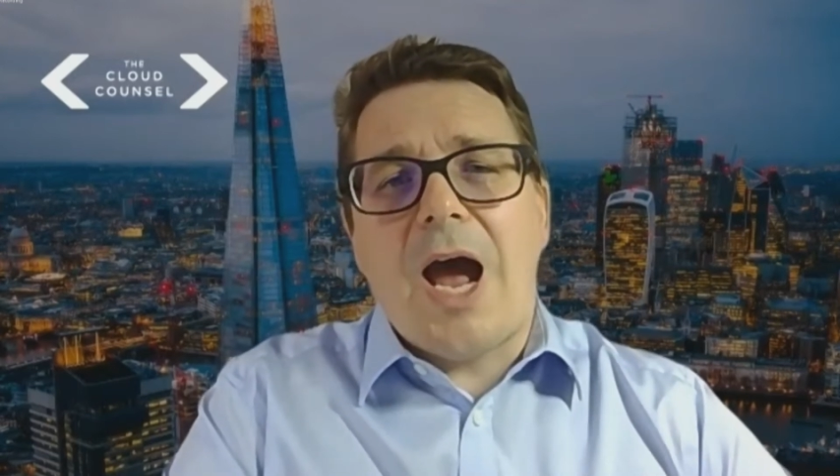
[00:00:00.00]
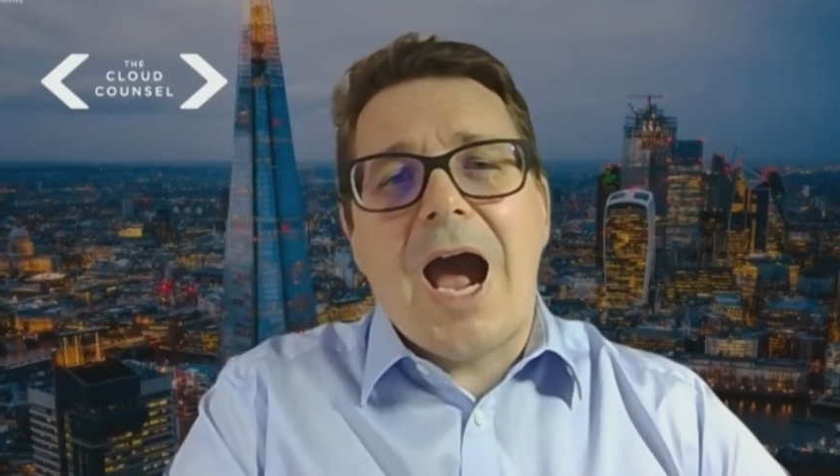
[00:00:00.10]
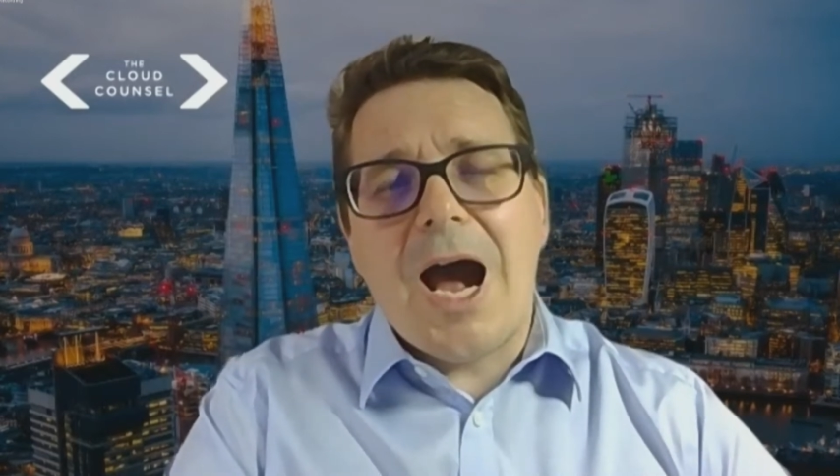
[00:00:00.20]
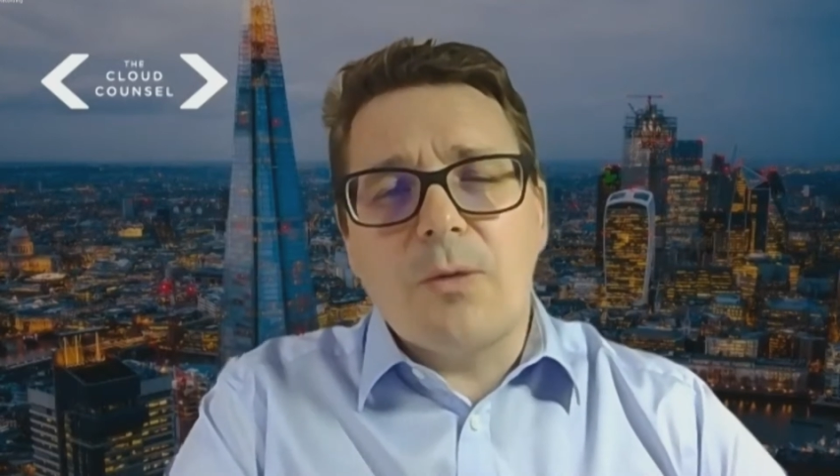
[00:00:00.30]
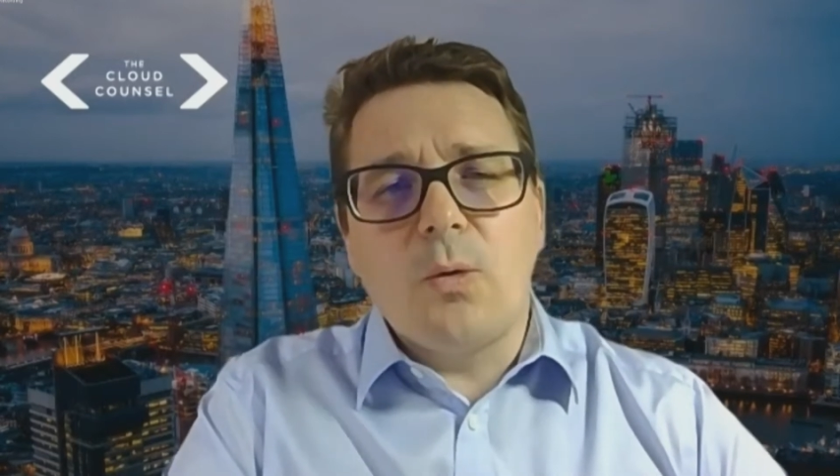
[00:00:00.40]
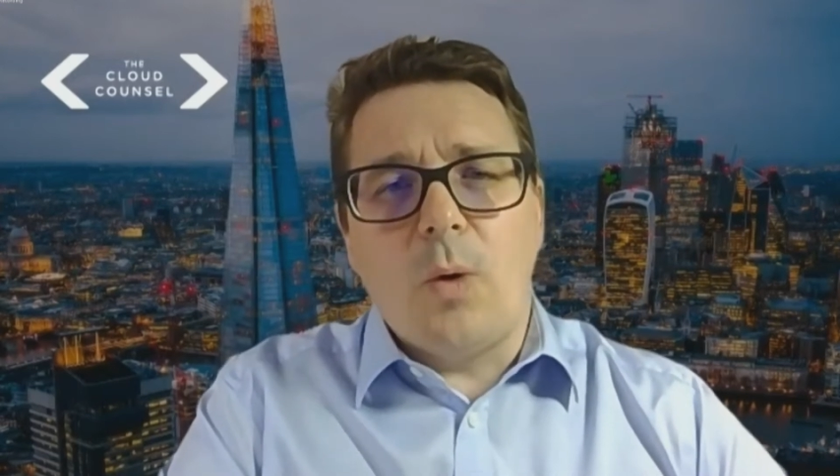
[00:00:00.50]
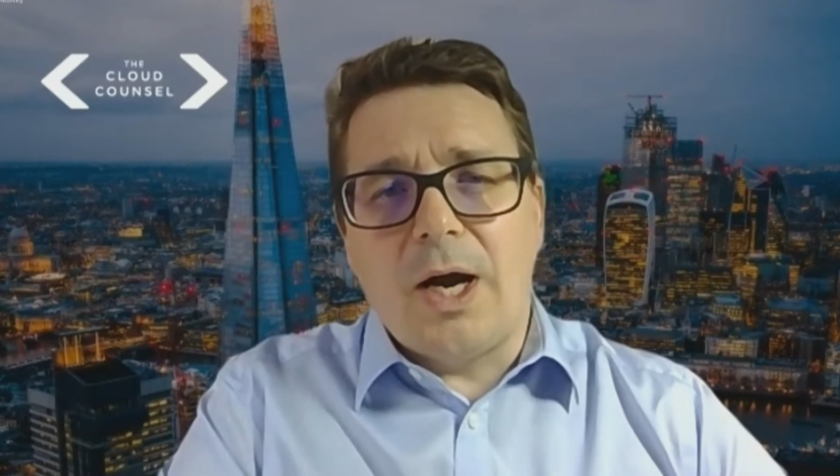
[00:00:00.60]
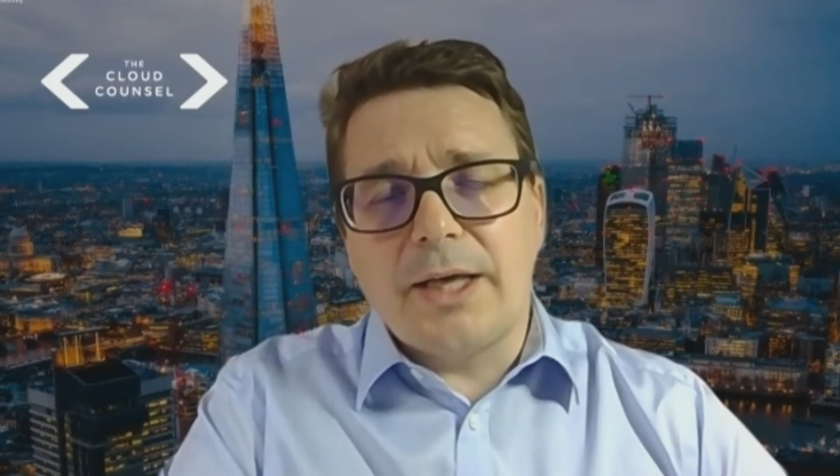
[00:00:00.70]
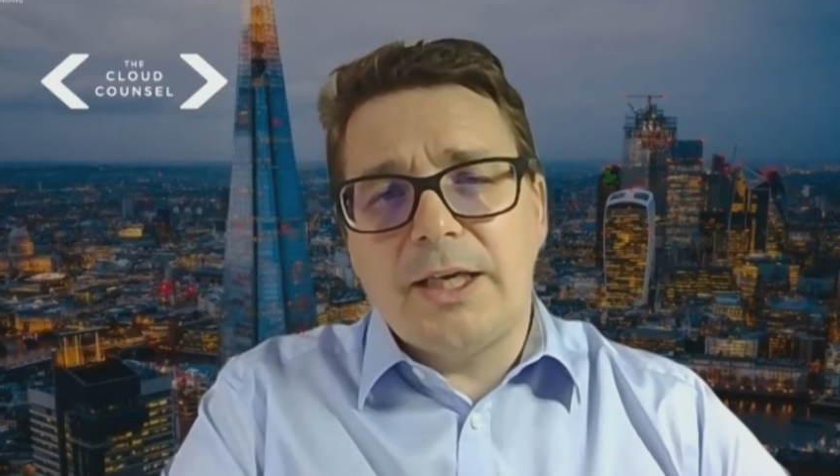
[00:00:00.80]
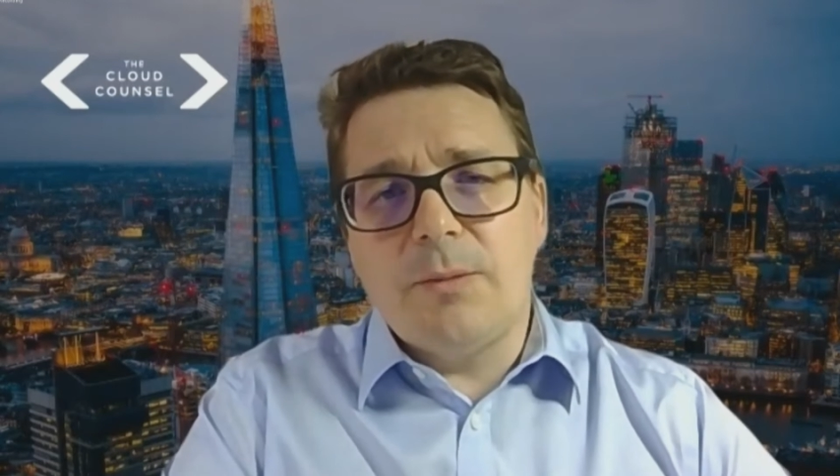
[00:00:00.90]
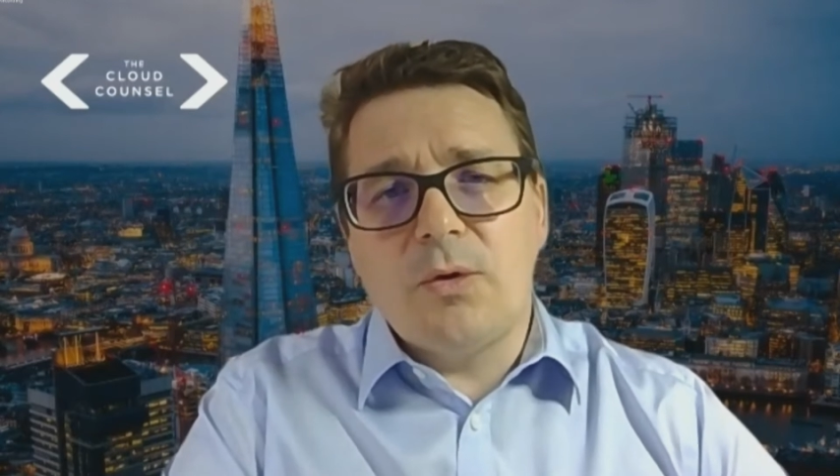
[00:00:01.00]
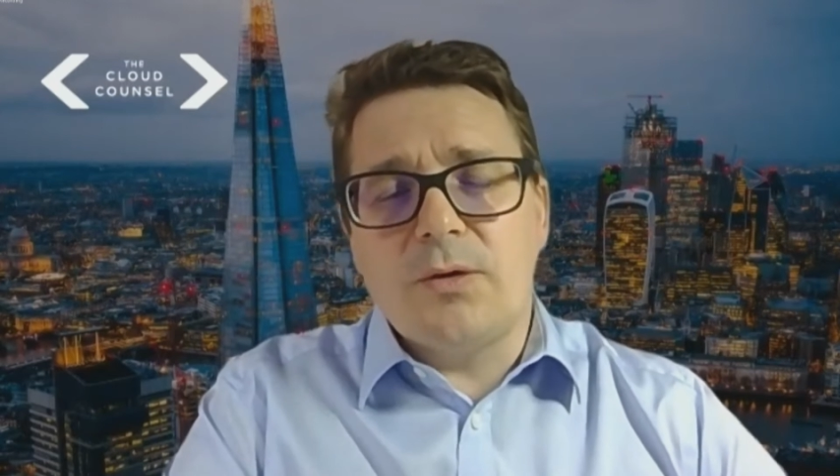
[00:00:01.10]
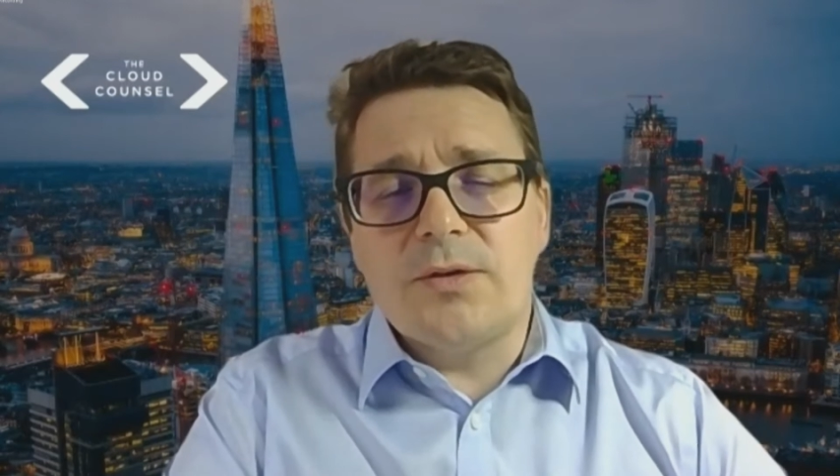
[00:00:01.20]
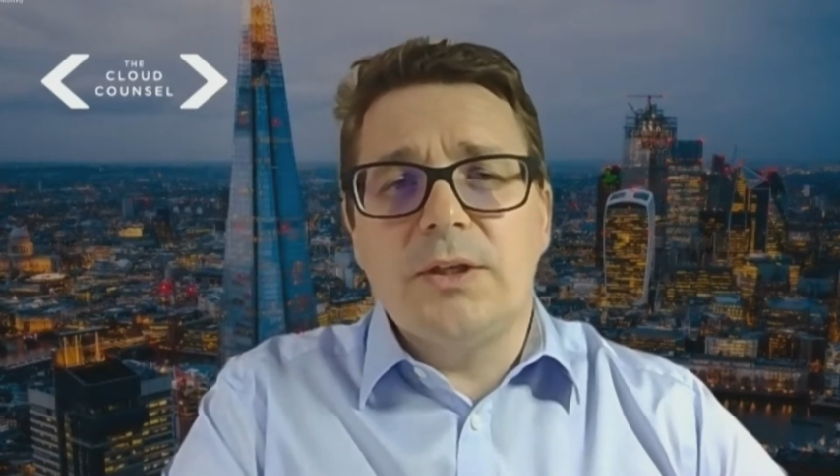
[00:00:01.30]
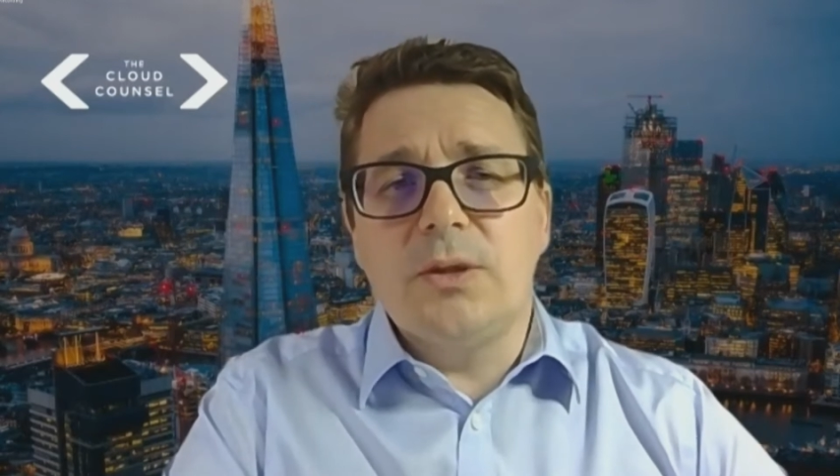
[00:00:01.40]
how do I keep
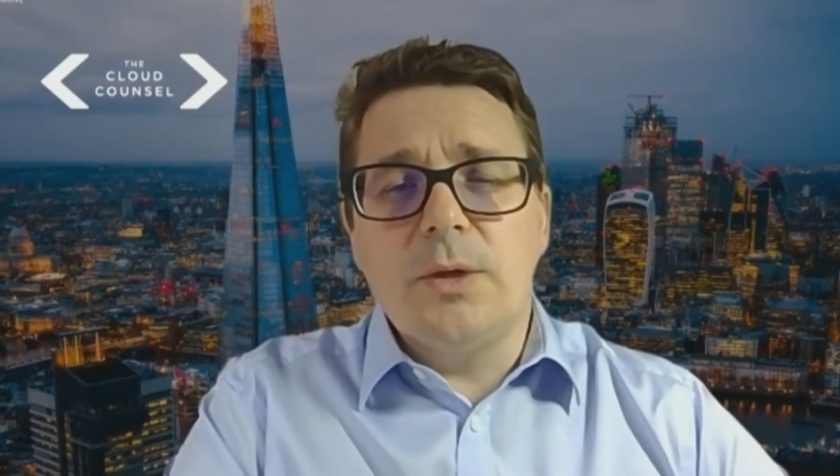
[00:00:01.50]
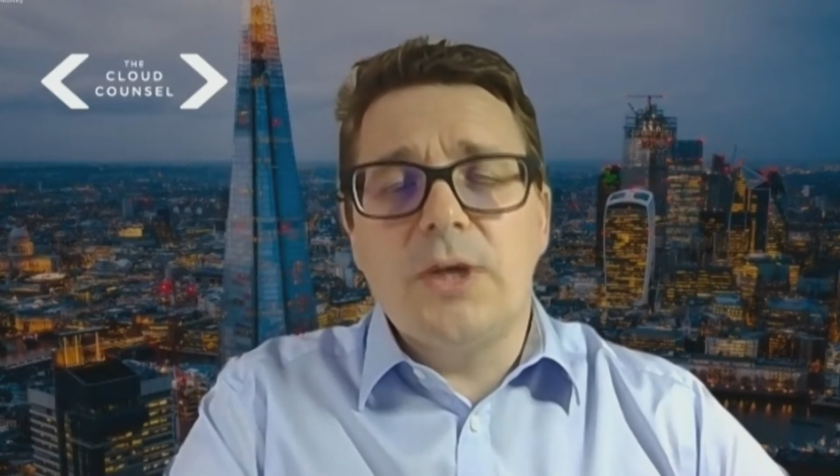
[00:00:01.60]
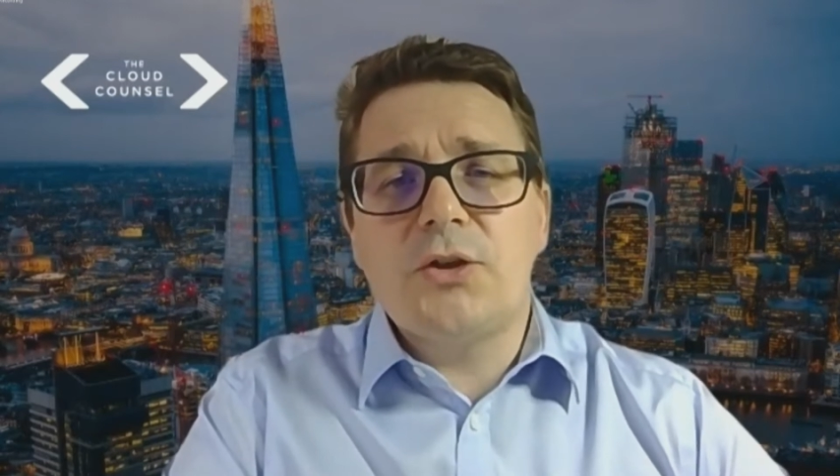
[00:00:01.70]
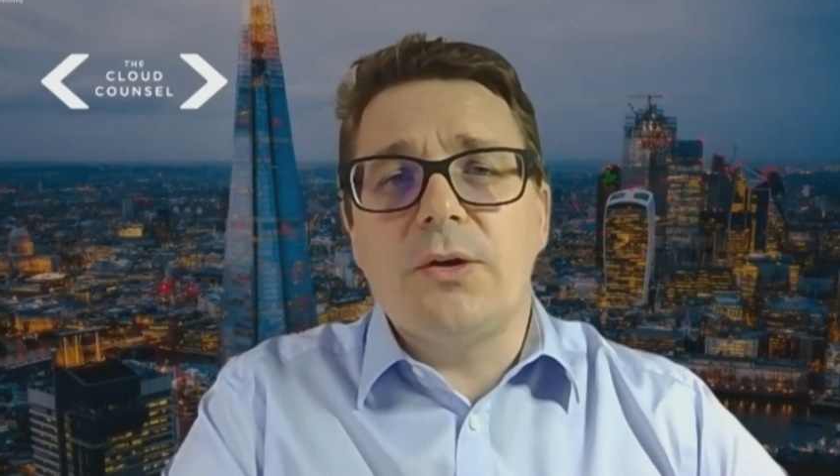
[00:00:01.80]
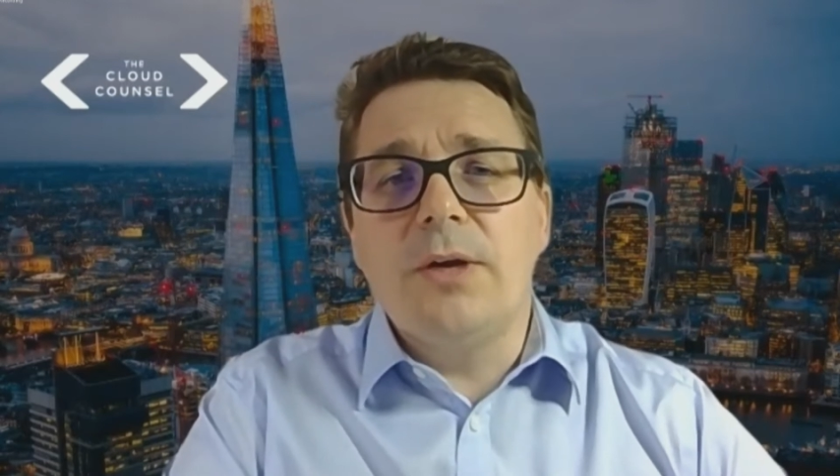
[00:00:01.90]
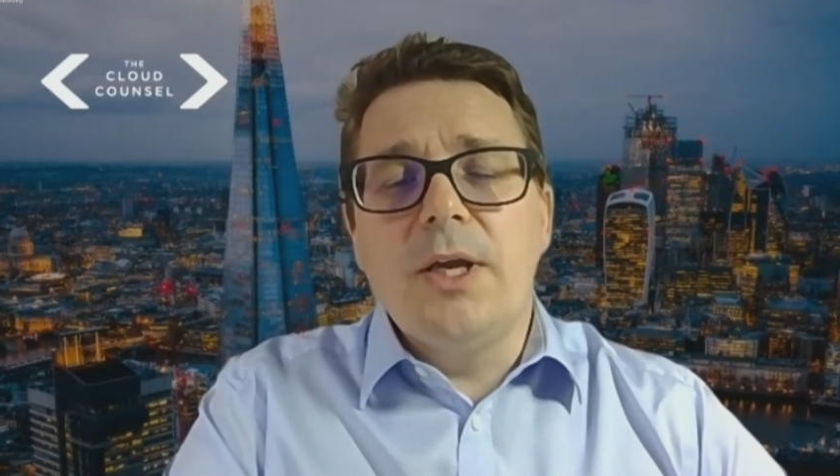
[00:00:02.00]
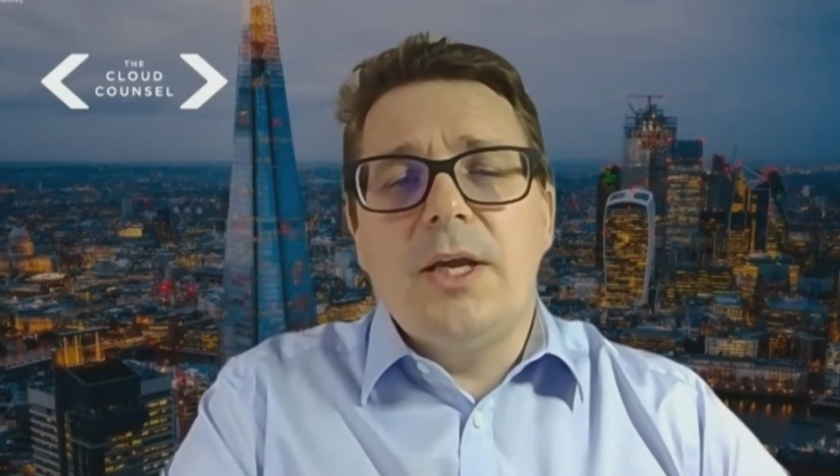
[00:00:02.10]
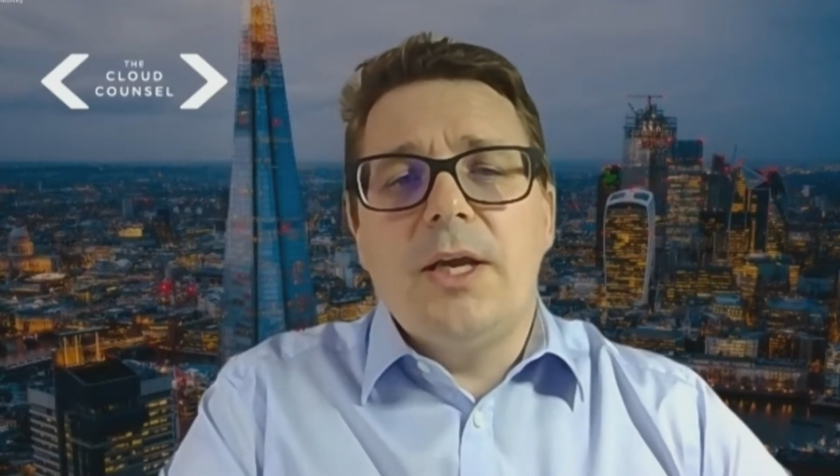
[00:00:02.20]
continuation